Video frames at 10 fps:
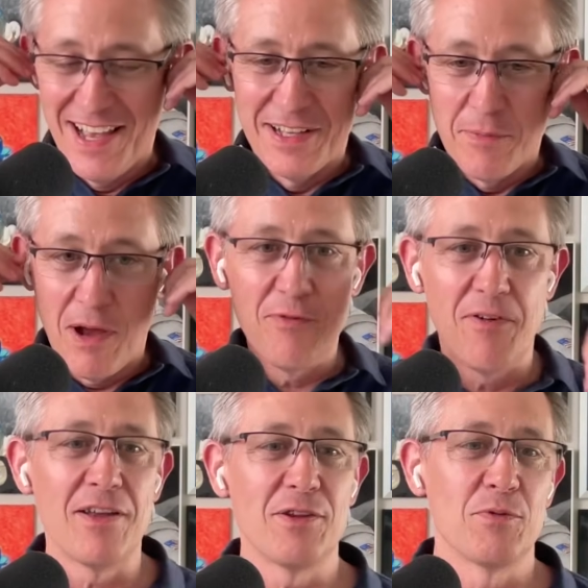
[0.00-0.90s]
My
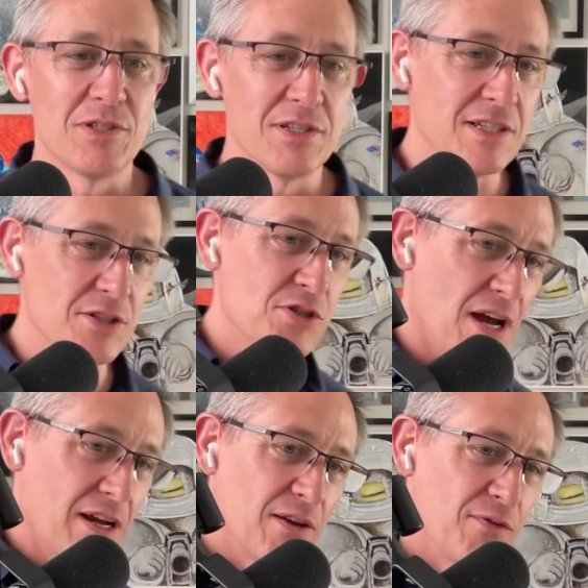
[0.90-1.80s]
father was a disc
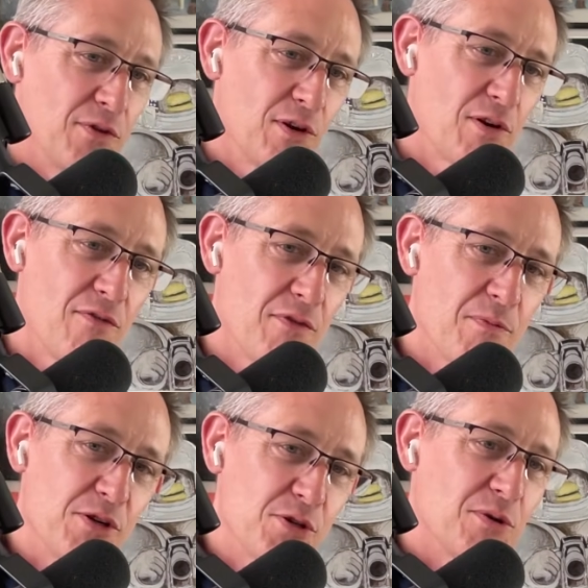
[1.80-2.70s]
jockey. If you look over
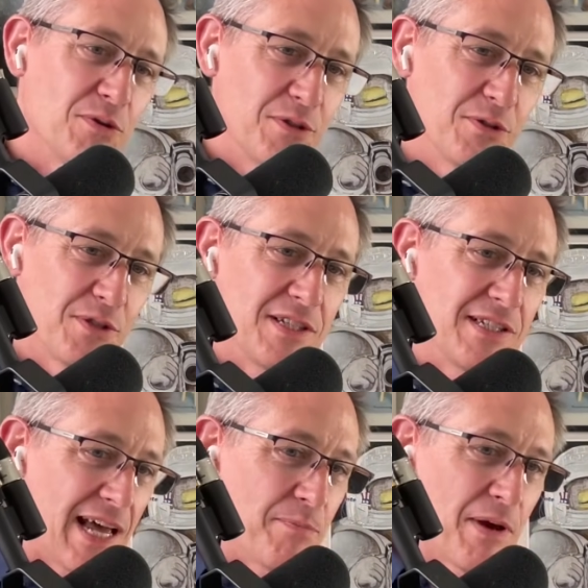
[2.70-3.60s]
my shoulder, you'll see
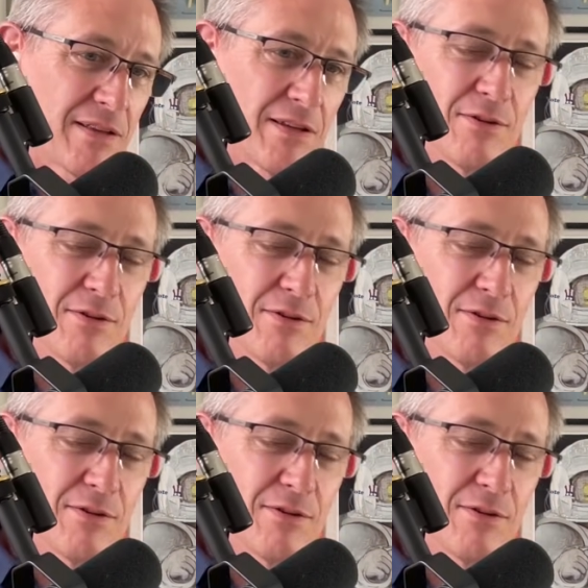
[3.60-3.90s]
Dad back there in